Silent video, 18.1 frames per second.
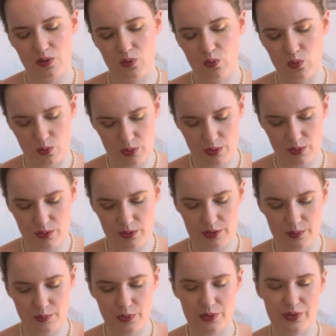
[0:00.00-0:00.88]
or on
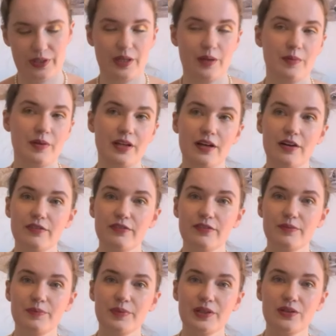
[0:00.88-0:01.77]
the board game
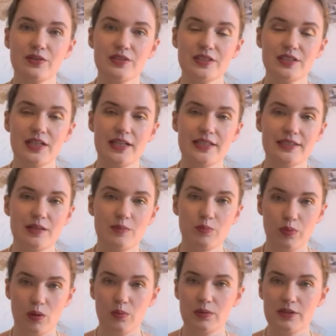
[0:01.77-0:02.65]
enough, because the lace
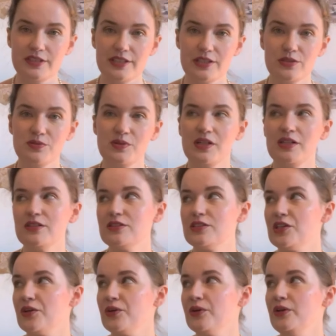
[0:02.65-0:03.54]
had bobbles as well.
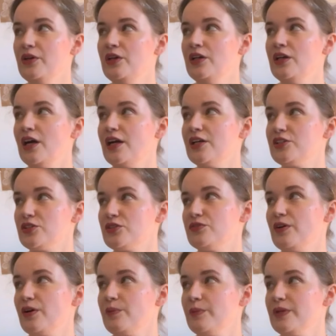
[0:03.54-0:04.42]
So I
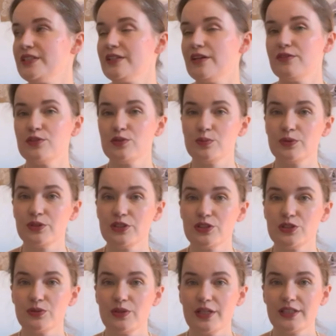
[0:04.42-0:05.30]
just found myself super
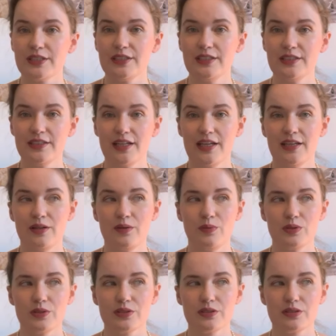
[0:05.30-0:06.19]
distracted, and I
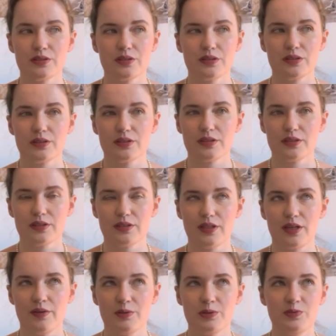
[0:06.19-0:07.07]
was
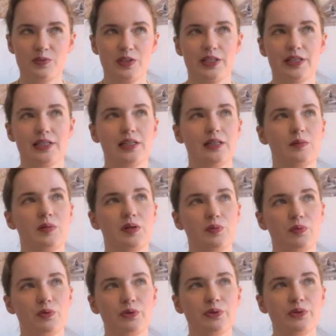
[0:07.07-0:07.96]
feeling a little
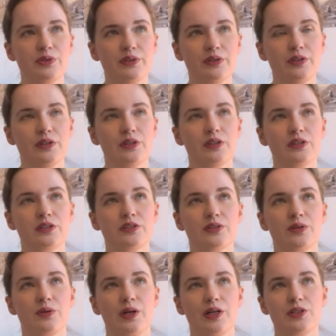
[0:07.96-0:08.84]
bit rude,
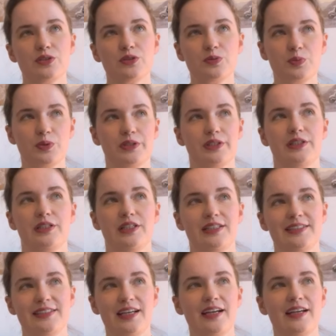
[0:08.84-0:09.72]
so I just put it
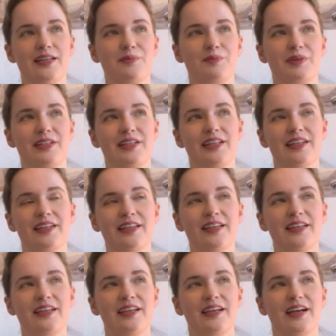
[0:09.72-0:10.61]
aside. But then
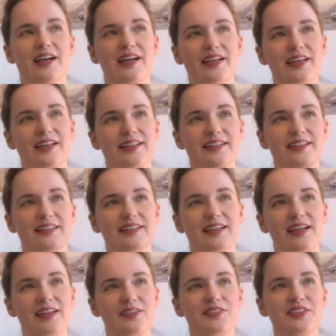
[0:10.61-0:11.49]
I can
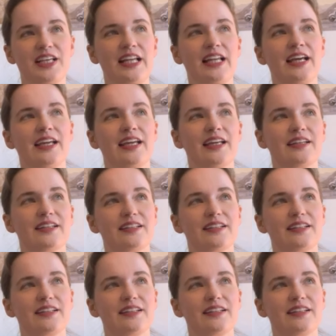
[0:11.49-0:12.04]
kind of tell I